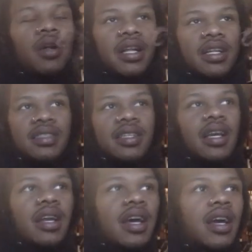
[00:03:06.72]
Let's
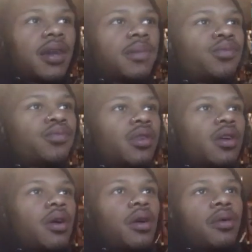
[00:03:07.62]
get it.
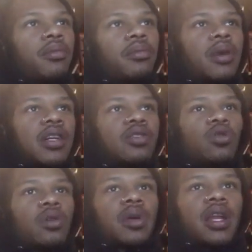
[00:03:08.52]
Back to
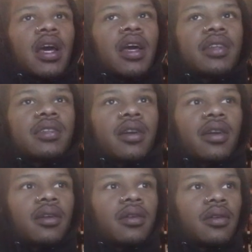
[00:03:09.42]
whooping ass,
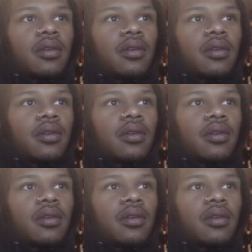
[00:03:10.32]
nigga.